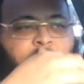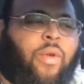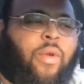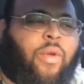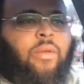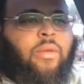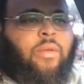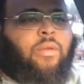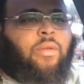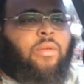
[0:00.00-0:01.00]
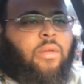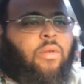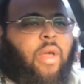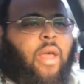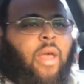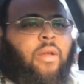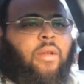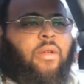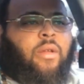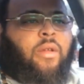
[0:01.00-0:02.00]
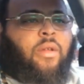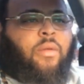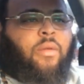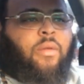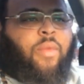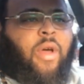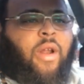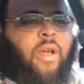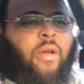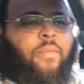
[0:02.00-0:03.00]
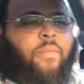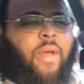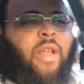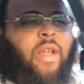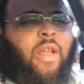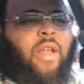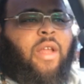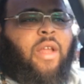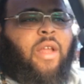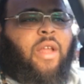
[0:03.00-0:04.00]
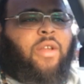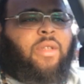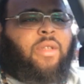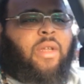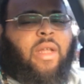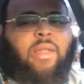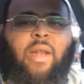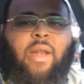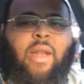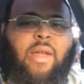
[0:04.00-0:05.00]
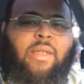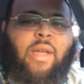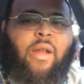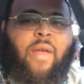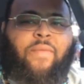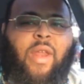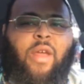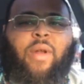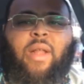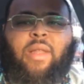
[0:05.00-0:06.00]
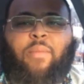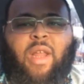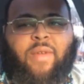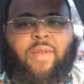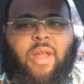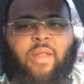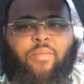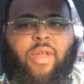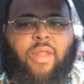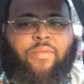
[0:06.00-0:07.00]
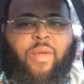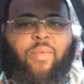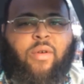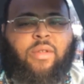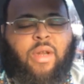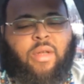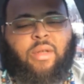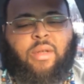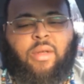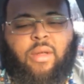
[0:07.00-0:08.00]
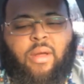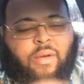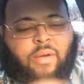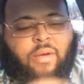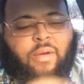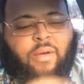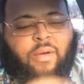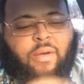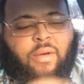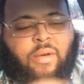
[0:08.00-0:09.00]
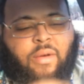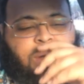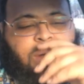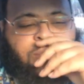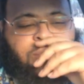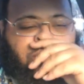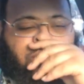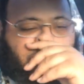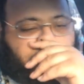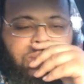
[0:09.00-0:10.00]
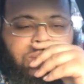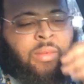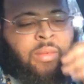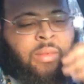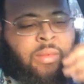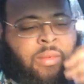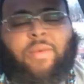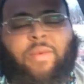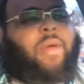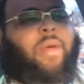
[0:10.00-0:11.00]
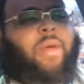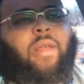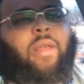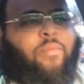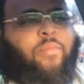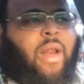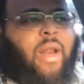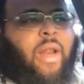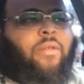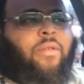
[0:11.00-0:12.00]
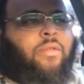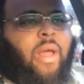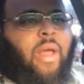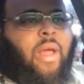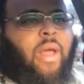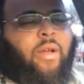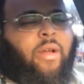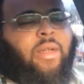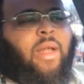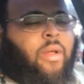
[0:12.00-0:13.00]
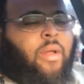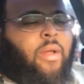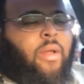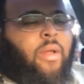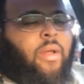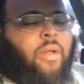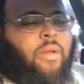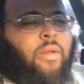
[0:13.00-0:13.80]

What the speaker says: on screen, okay. But it just was kind of interesting that I saw that video, and I believe another brother reposted it. Okay, I saw that video, which I'm gonna have to even play that on screen later because I downloaded it,